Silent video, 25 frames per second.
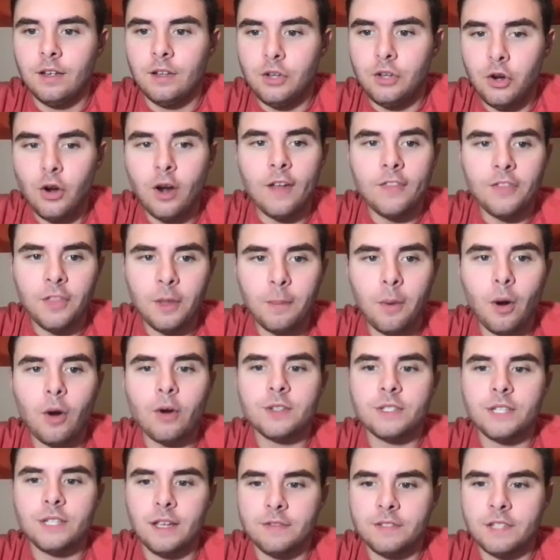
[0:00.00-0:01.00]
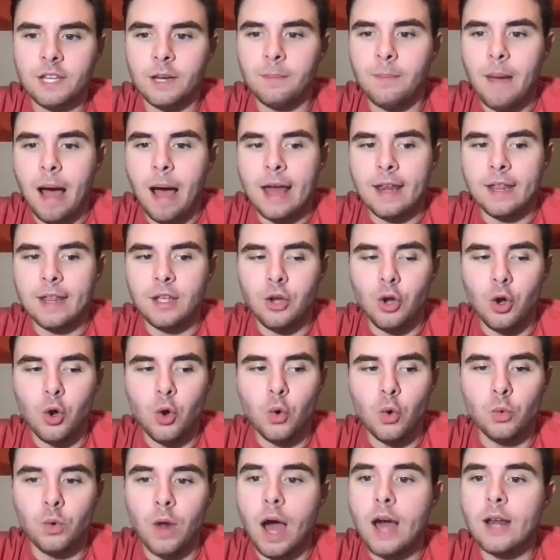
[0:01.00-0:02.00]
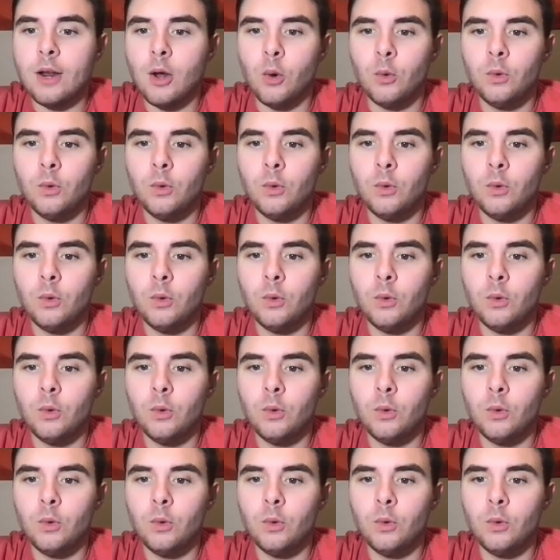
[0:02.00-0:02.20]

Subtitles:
You're at the mercy of somebody who not